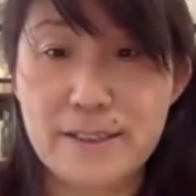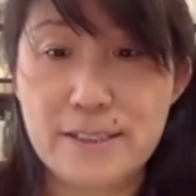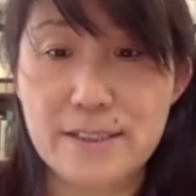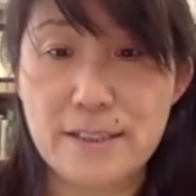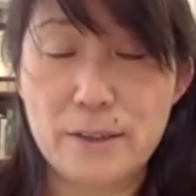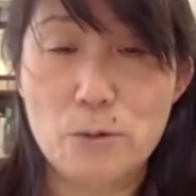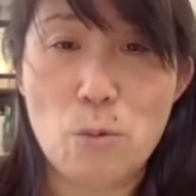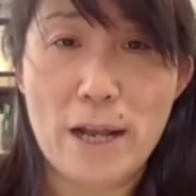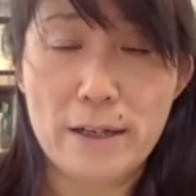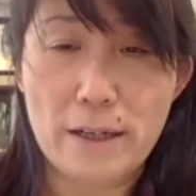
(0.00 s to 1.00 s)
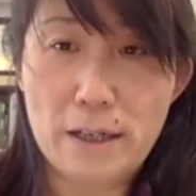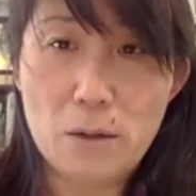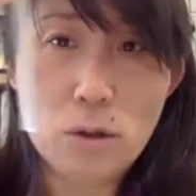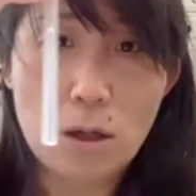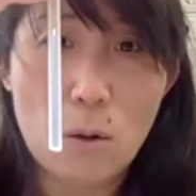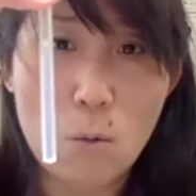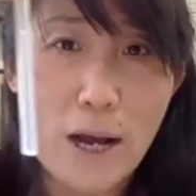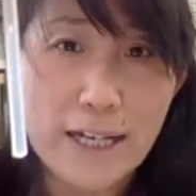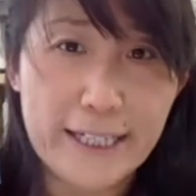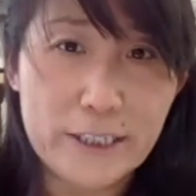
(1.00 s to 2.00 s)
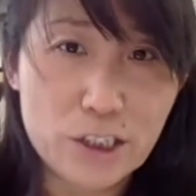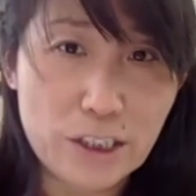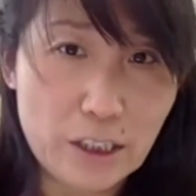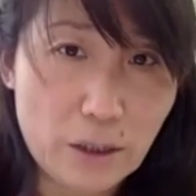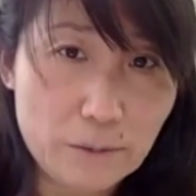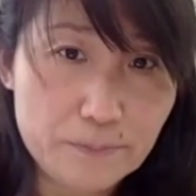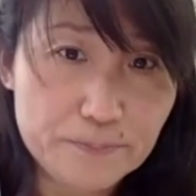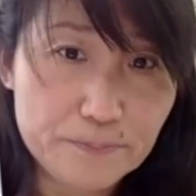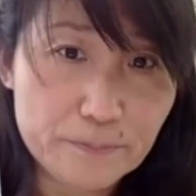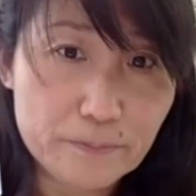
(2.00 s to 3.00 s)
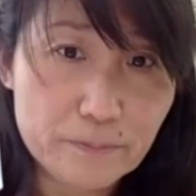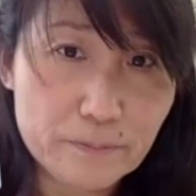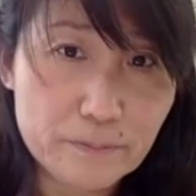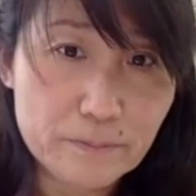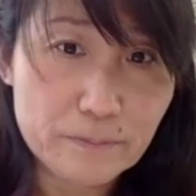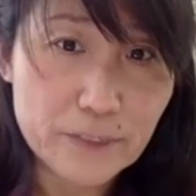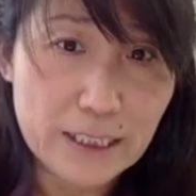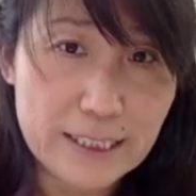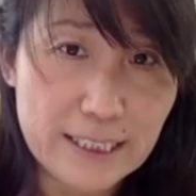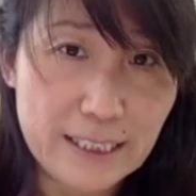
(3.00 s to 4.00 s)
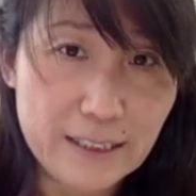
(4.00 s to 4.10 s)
is a one called 1 inch needle. Can you see?